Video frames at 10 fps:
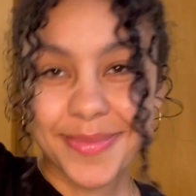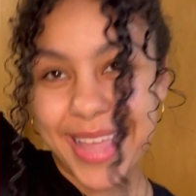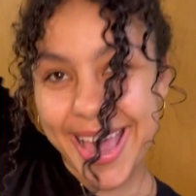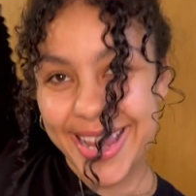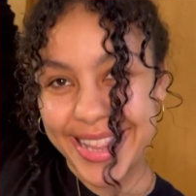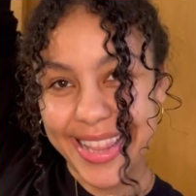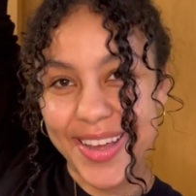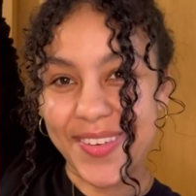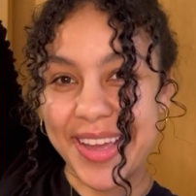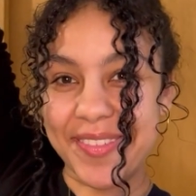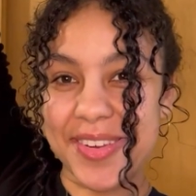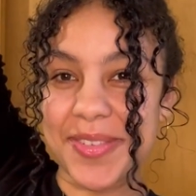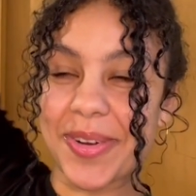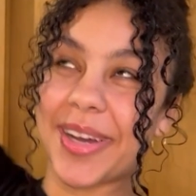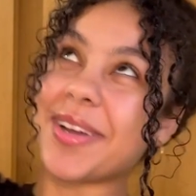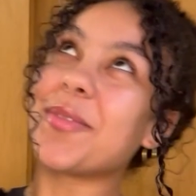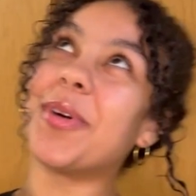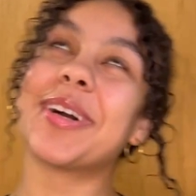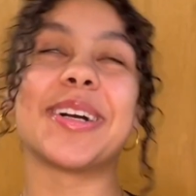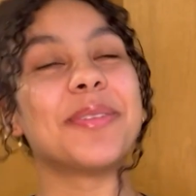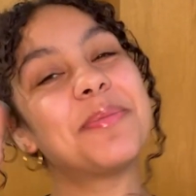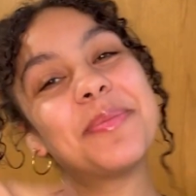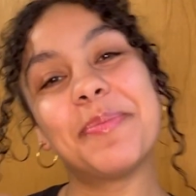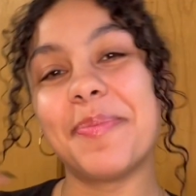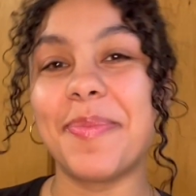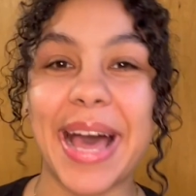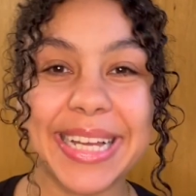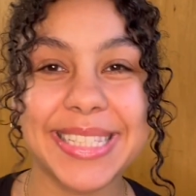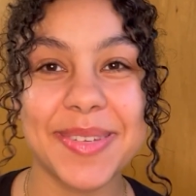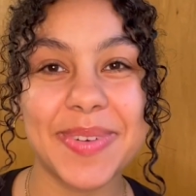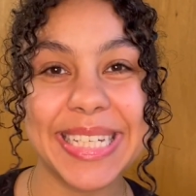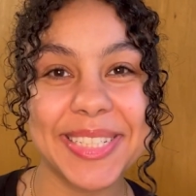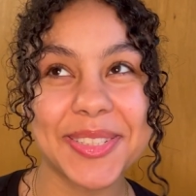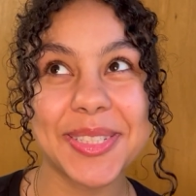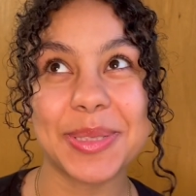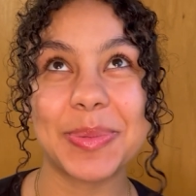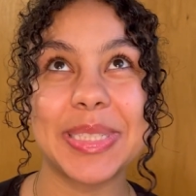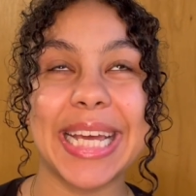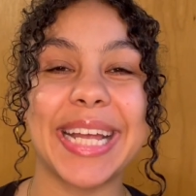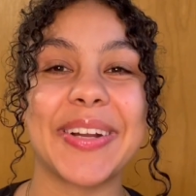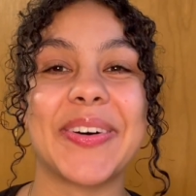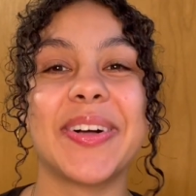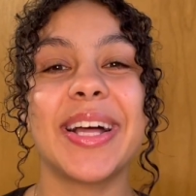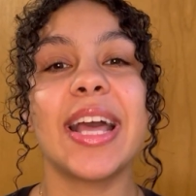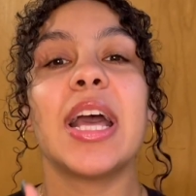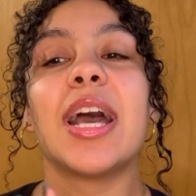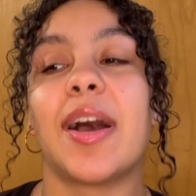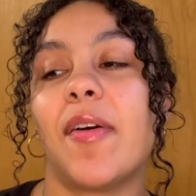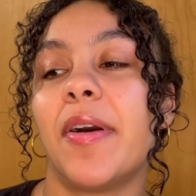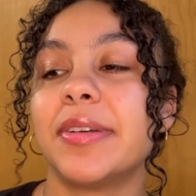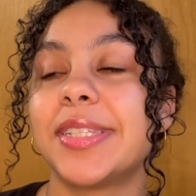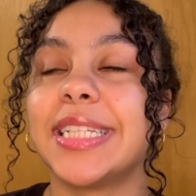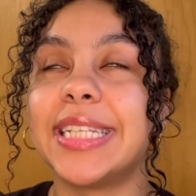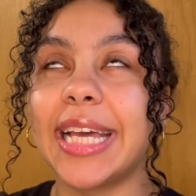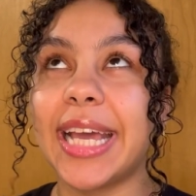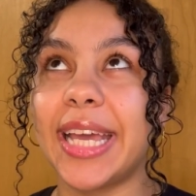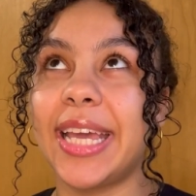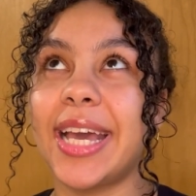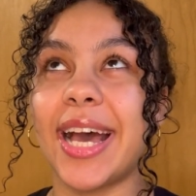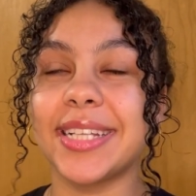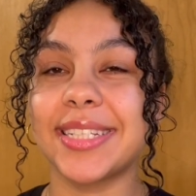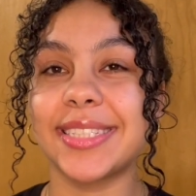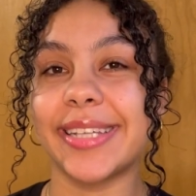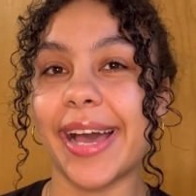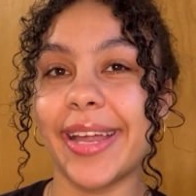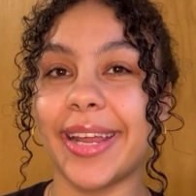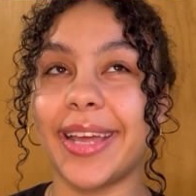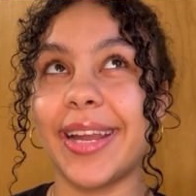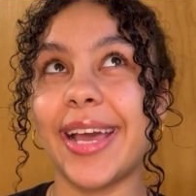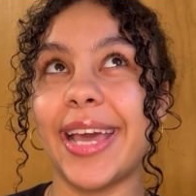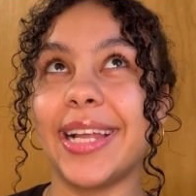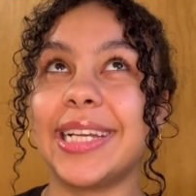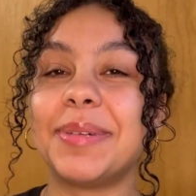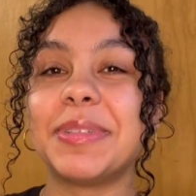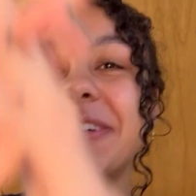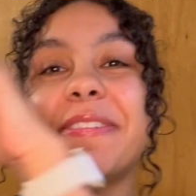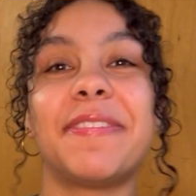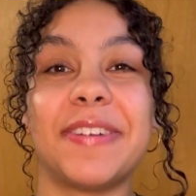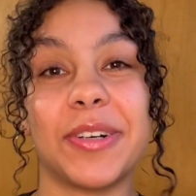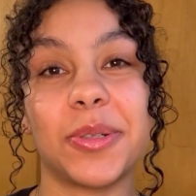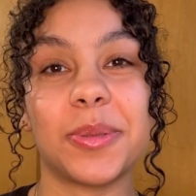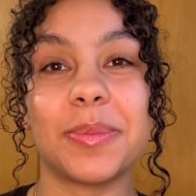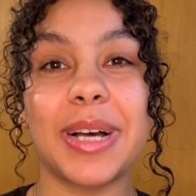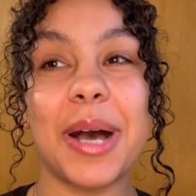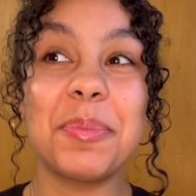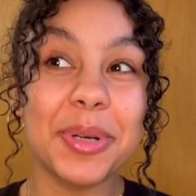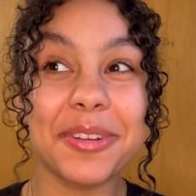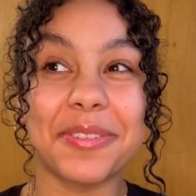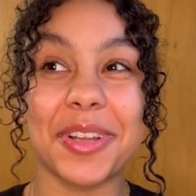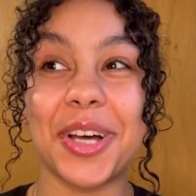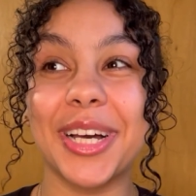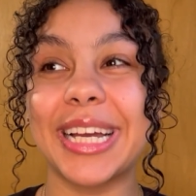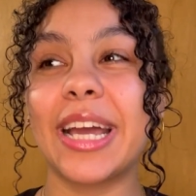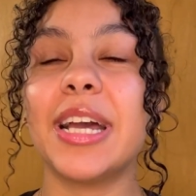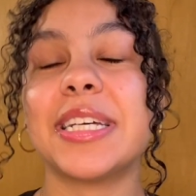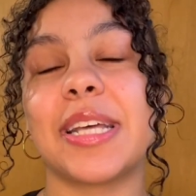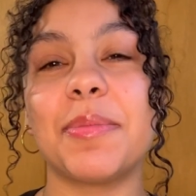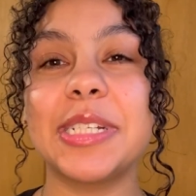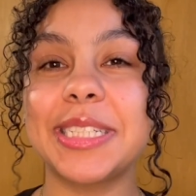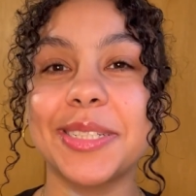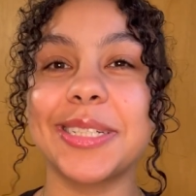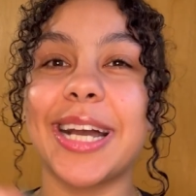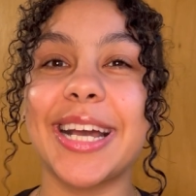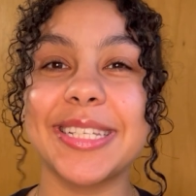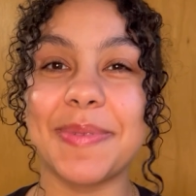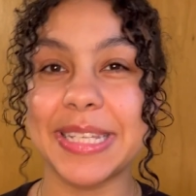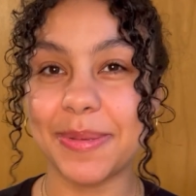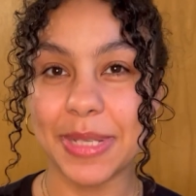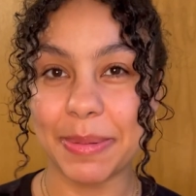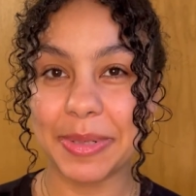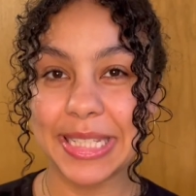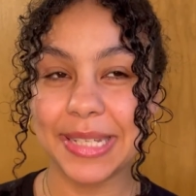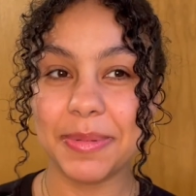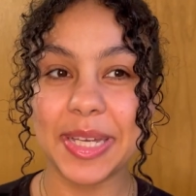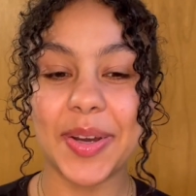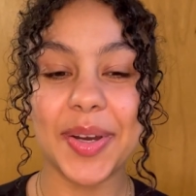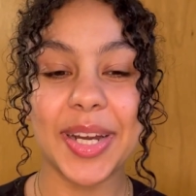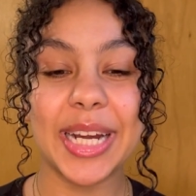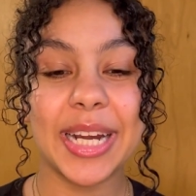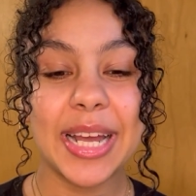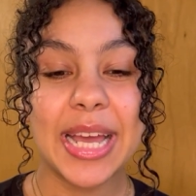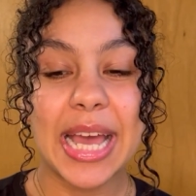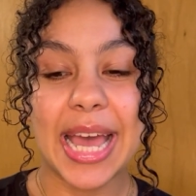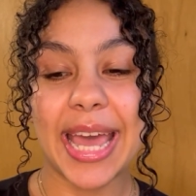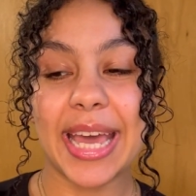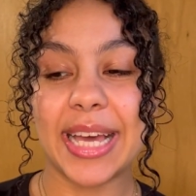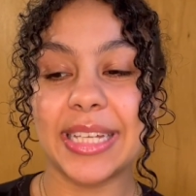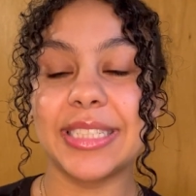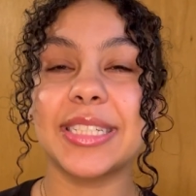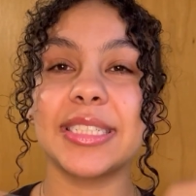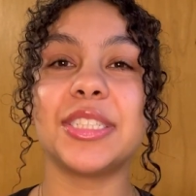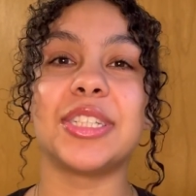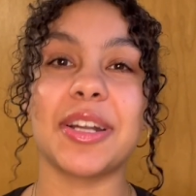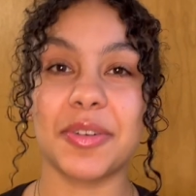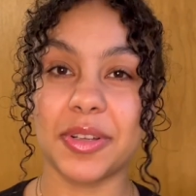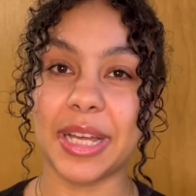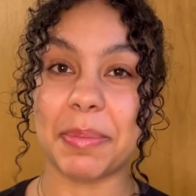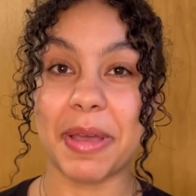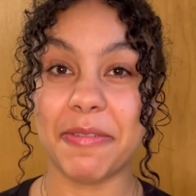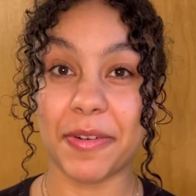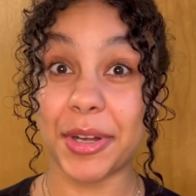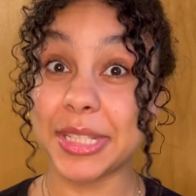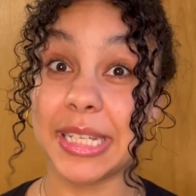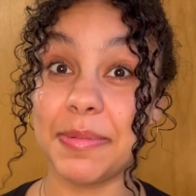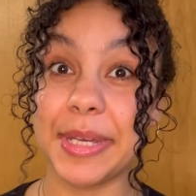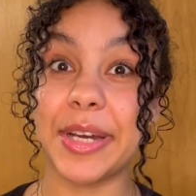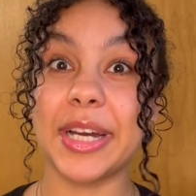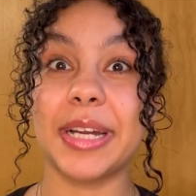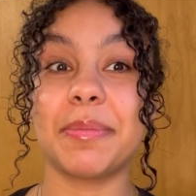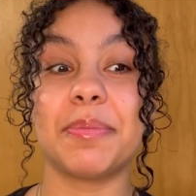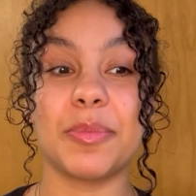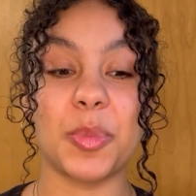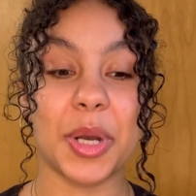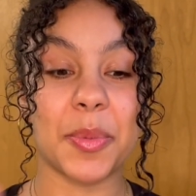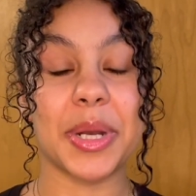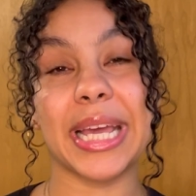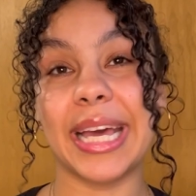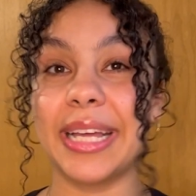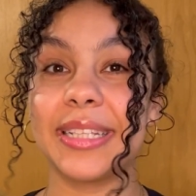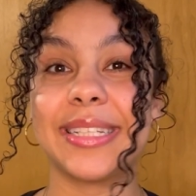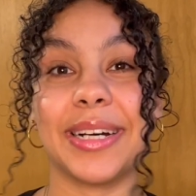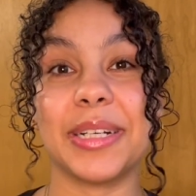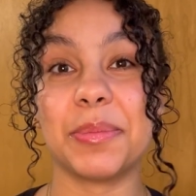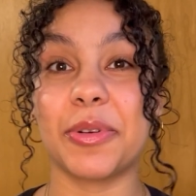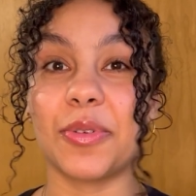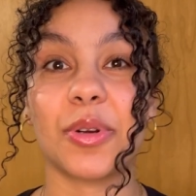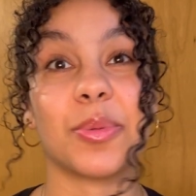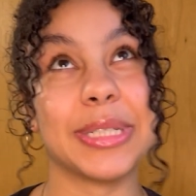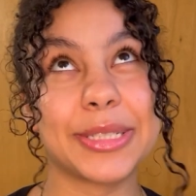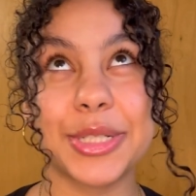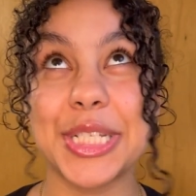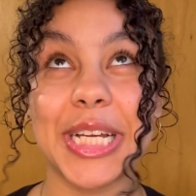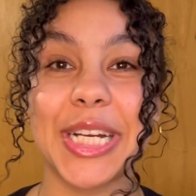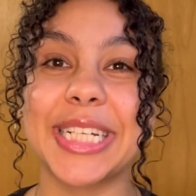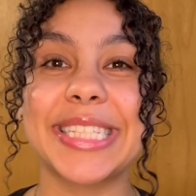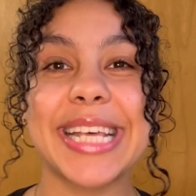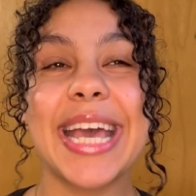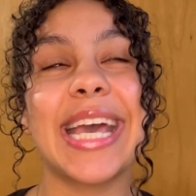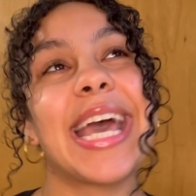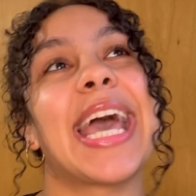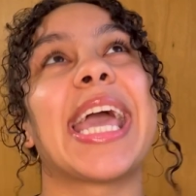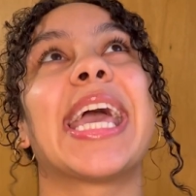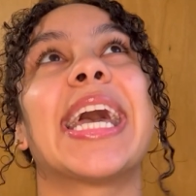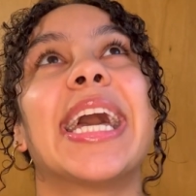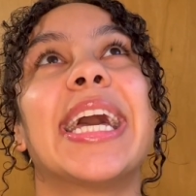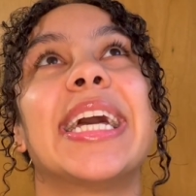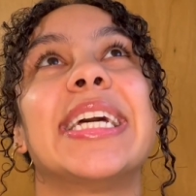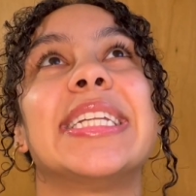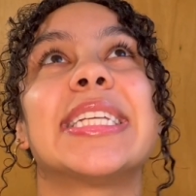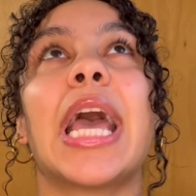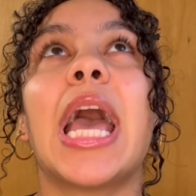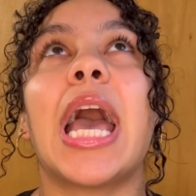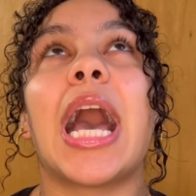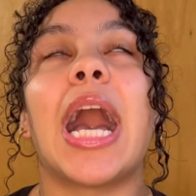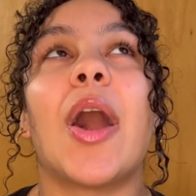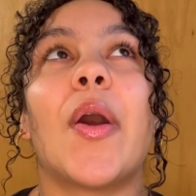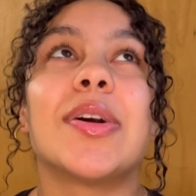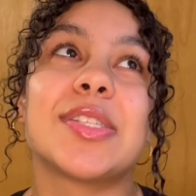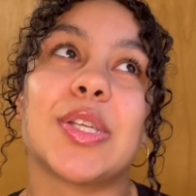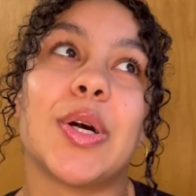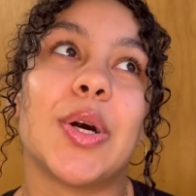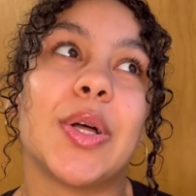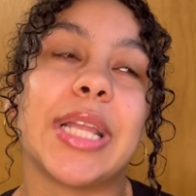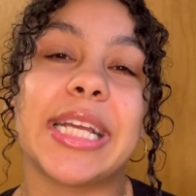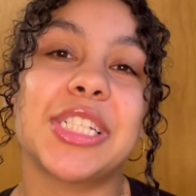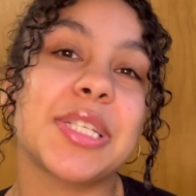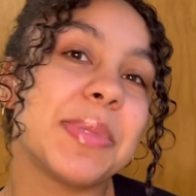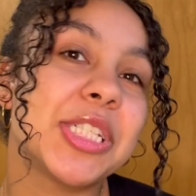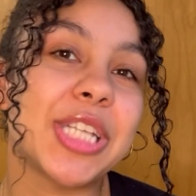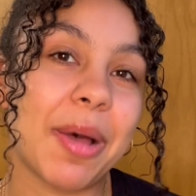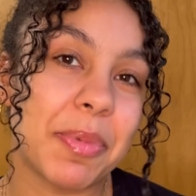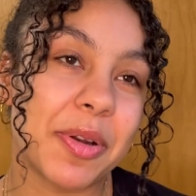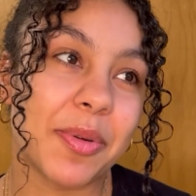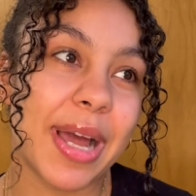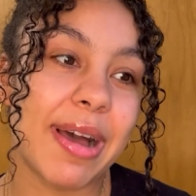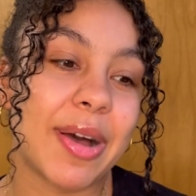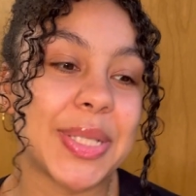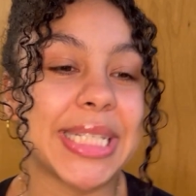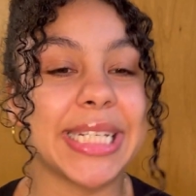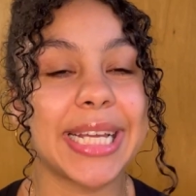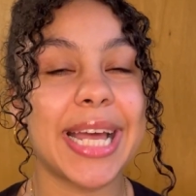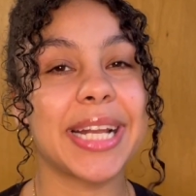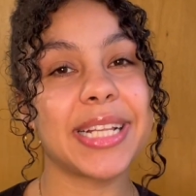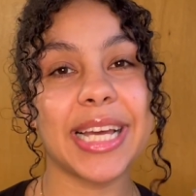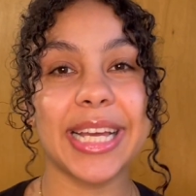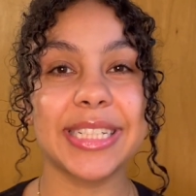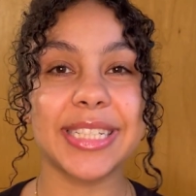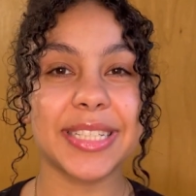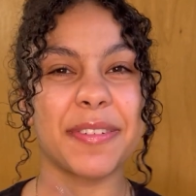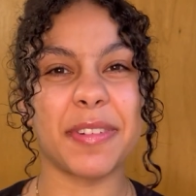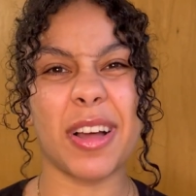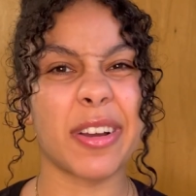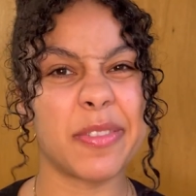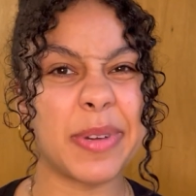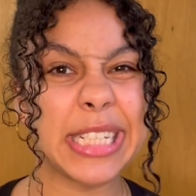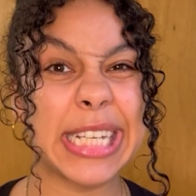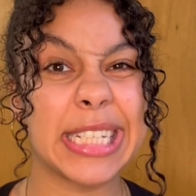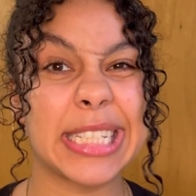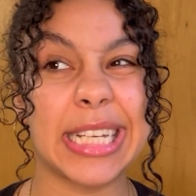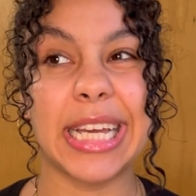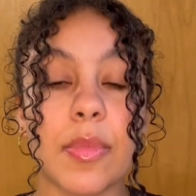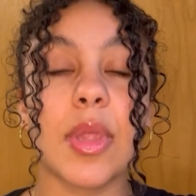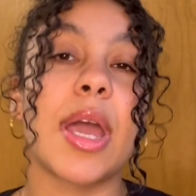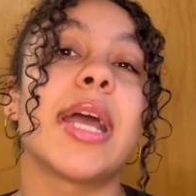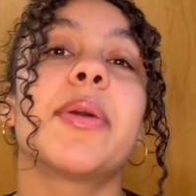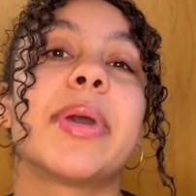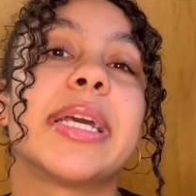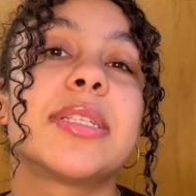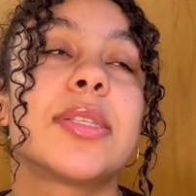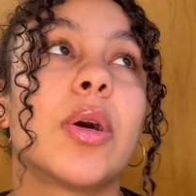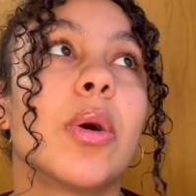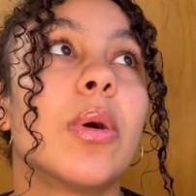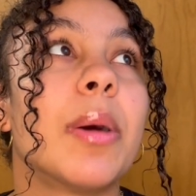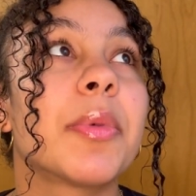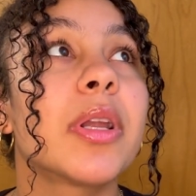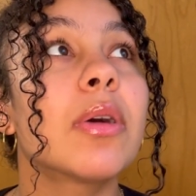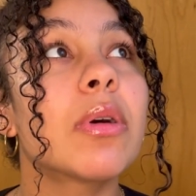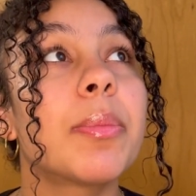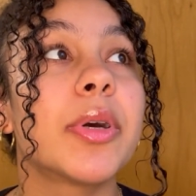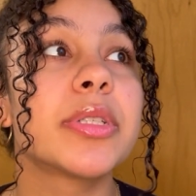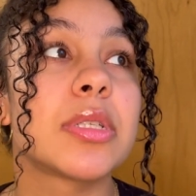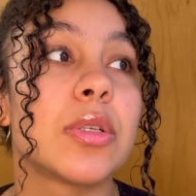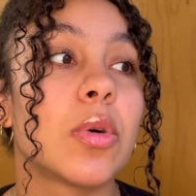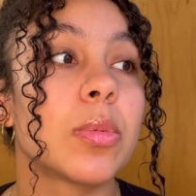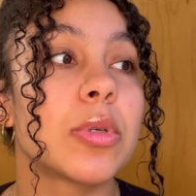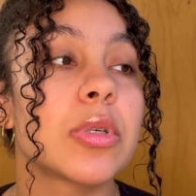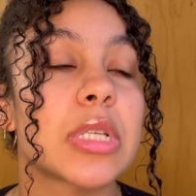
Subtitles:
Hello everyone, welcome back to my YouTube channel. Today I decided, hey, let me film a book vlog. So I'm gonna show you guys my September TBR and just in general like my fall TBR, what I want to get done before winter starts, and also like just me shopping around and kind of like just a vlog of my day today. Anyway, so I'm gonna go to Barnes and Nobles.